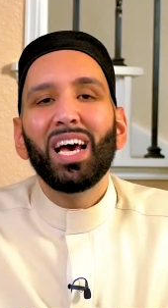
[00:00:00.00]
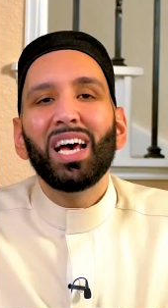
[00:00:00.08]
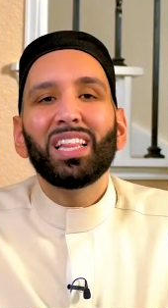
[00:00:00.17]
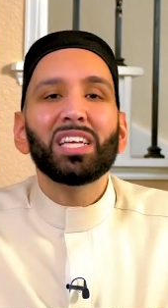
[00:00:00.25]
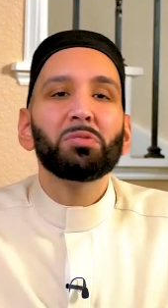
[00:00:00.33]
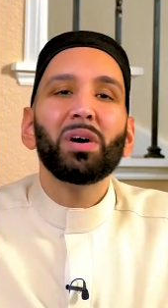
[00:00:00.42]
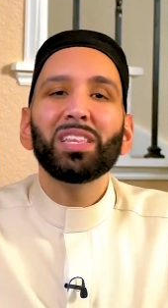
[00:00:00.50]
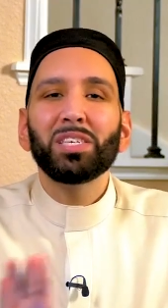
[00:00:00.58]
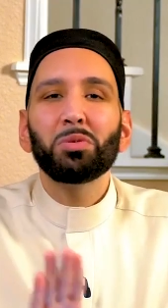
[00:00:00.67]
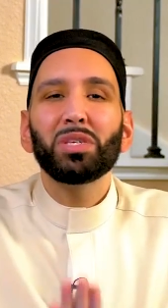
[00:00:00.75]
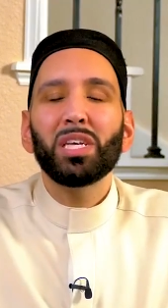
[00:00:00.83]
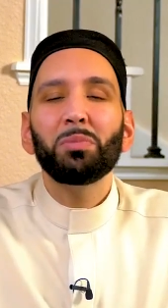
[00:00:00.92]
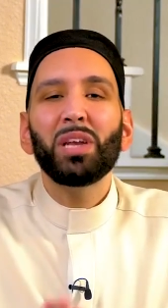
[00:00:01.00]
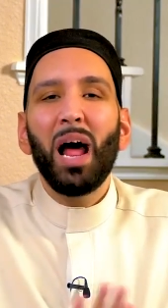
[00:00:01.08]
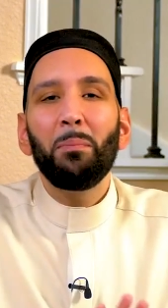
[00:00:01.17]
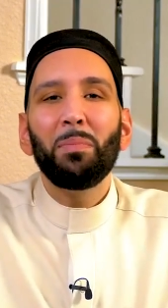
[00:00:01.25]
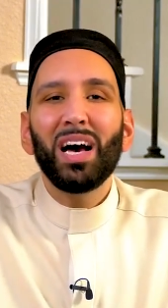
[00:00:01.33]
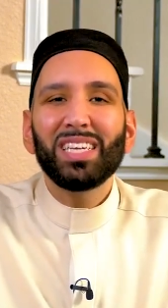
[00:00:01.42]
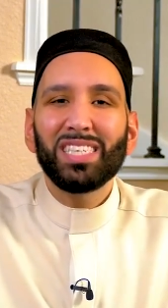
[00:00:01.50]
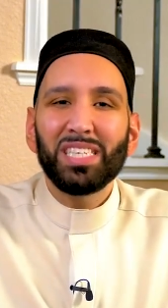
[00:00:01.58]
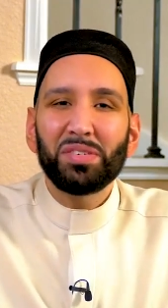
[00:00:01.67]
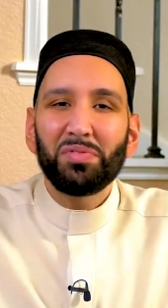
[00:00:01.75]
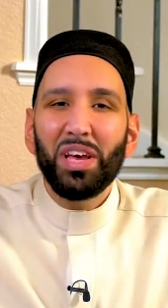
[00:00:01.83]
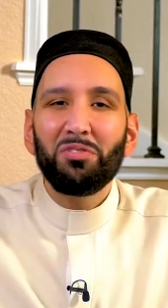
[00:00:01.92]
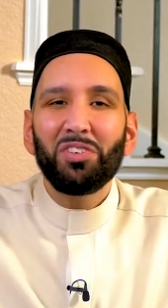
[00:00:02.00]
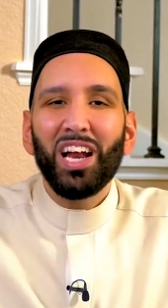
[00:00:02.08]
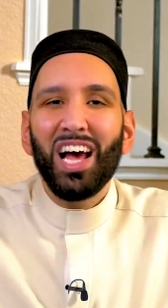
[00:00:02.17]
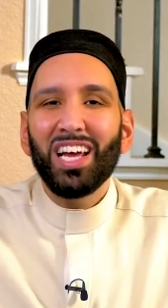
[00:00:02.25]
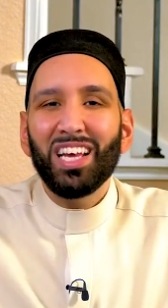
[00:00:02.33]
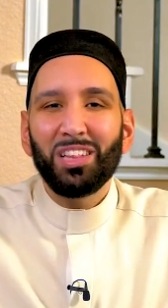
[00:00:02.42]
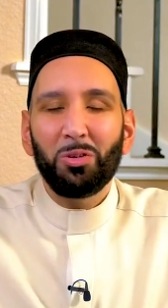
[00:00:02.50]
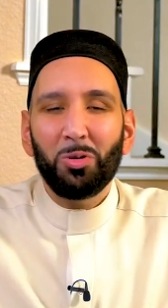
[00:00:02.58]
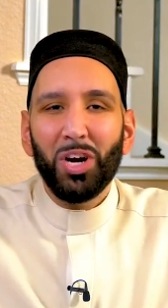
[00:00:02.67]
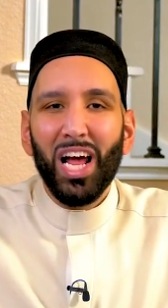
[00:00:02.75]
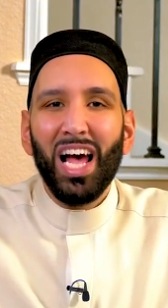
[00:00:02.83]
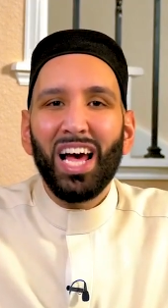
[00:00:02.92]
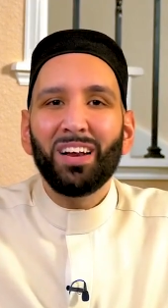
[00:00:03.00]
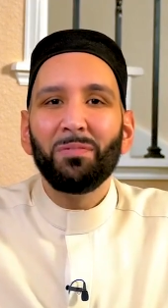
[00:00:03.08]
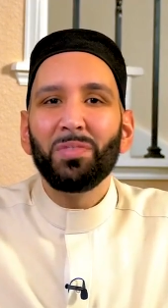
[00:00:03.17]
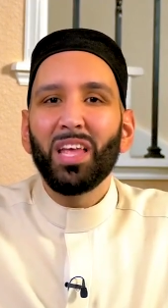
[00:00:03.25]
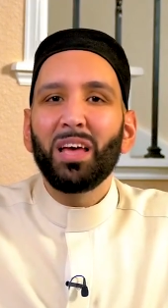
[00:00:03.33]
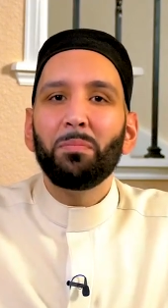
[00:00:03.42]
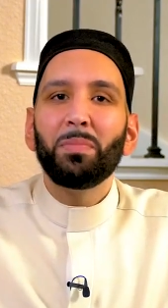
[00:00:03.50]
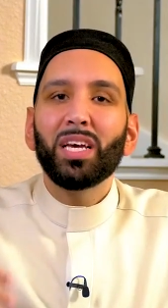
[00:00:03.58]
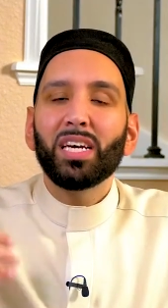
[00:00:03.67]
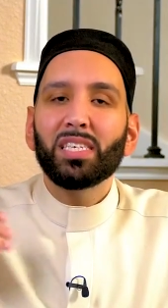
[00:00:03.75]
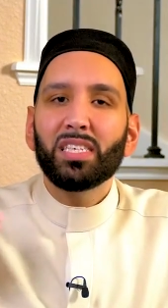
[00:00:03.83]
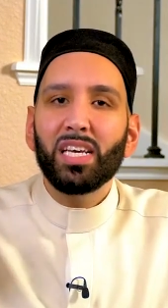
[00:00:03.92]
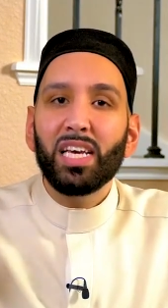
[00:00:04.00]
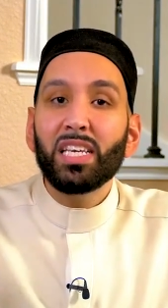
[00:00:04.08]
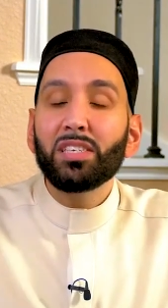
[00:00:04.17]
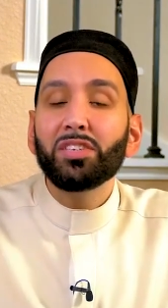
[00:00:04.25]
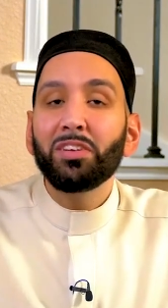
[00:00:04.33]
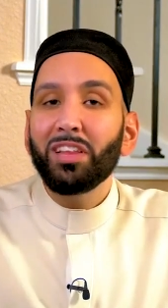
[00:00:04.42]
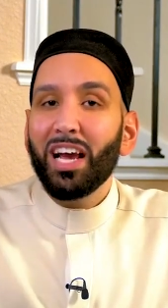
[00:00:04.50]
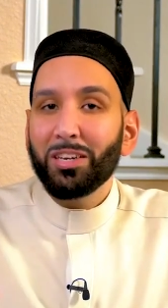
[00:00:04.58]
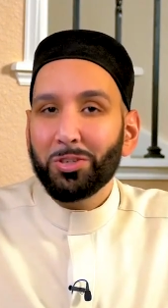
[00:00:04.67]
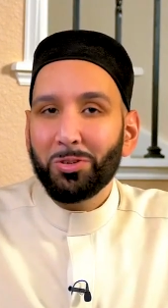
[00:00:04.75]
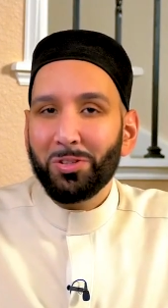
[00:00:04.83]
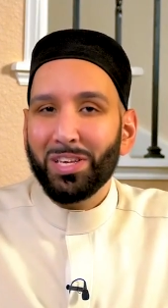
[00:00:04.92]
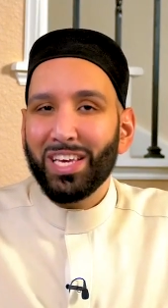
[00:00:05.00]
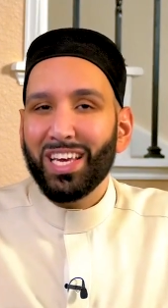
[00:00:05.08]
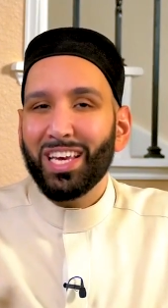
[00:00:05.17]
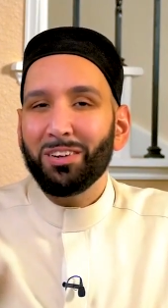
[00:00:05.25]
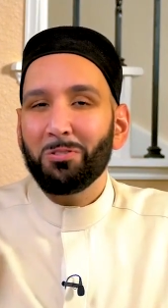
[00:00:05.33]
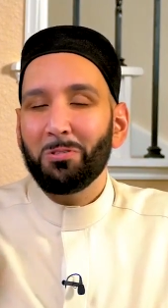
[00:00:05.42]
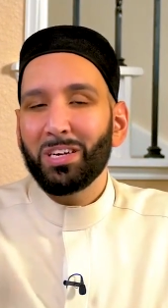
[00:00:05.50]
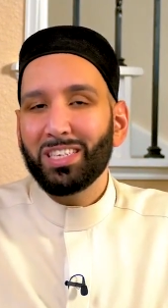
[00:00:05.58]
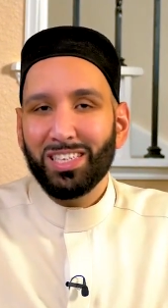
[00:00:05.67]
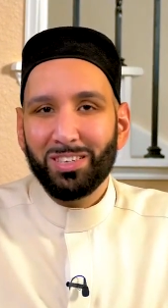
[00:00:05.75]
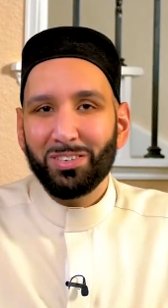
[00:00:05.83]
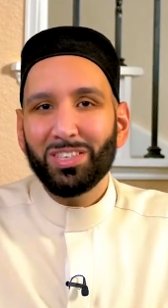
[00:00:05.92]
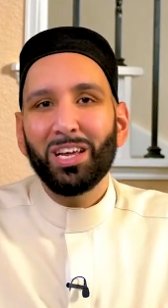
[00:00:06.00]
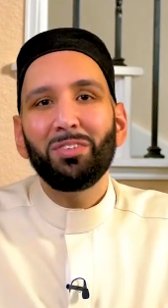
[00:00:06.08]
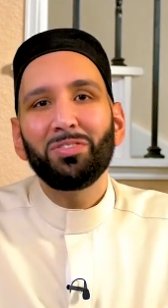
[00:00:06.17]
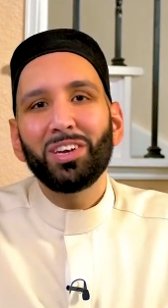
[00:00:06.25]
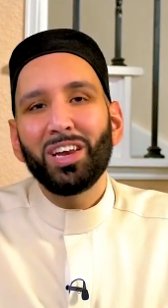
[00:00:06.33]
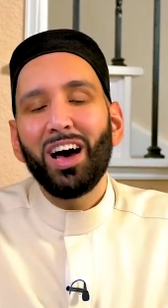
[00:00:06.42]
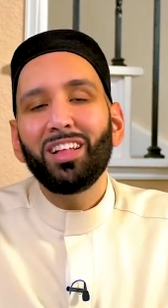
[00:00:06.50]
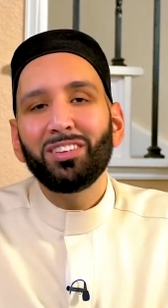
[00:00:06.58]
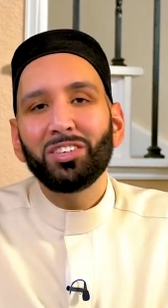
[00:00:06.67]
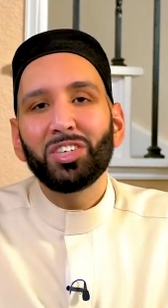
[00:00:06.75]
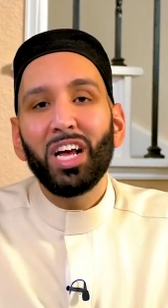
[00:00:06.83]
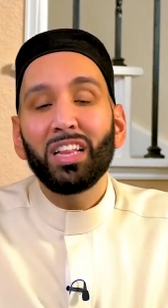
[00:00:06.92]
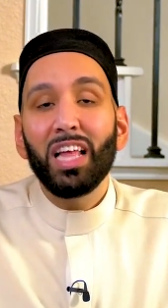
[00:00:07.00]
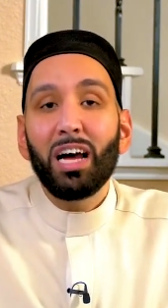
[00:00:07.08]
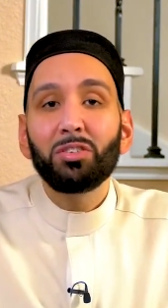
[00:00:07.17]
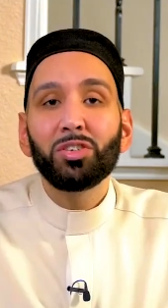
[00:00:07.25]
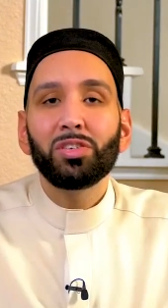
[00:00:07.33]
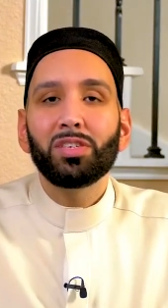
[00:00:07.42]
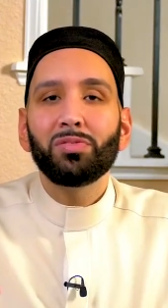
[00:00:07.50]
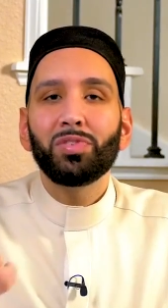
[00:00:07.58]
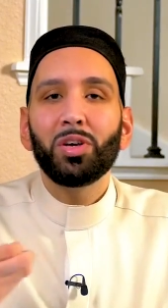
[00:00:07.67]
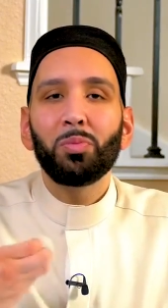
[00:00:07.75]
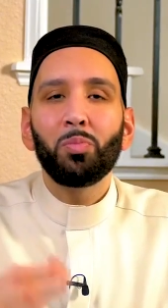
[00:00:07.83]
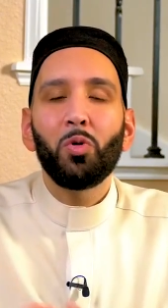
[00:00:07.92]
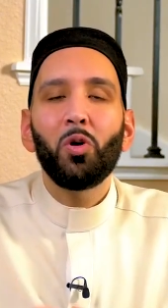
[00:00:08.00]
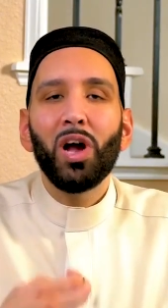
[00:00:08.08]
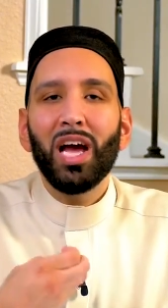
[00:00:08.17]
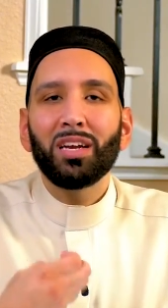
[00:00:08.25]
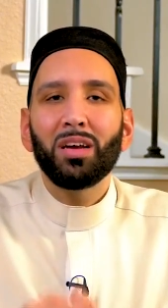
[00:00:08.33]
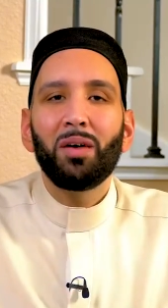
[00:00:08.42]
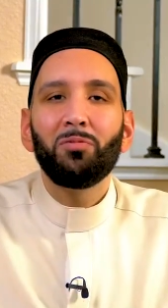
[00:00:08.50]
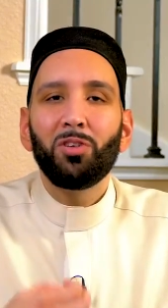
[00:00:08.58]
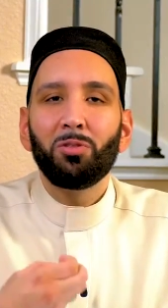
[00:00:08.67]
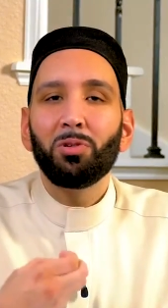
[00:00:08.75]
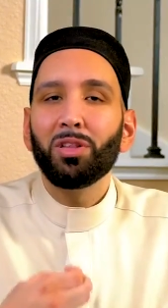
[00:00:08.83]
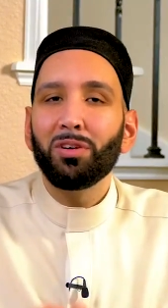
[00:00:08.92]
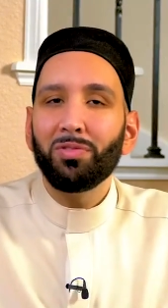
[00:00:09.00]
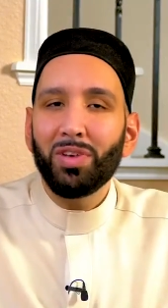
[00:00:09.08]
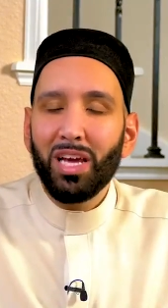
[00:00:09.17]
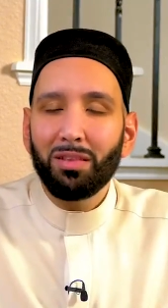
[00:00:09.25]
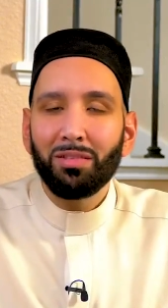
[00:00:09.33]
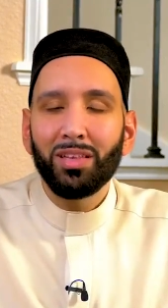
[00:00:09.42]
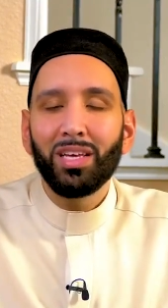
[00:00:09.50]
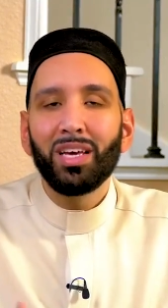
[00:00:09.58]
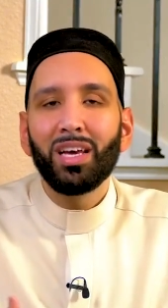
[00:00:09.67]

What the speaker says: And that's why this was Ibn Abbas's favorite ayah in the Quran, because intellectually increasing yourself in knowledge allows you to feel more at comfort with your faith.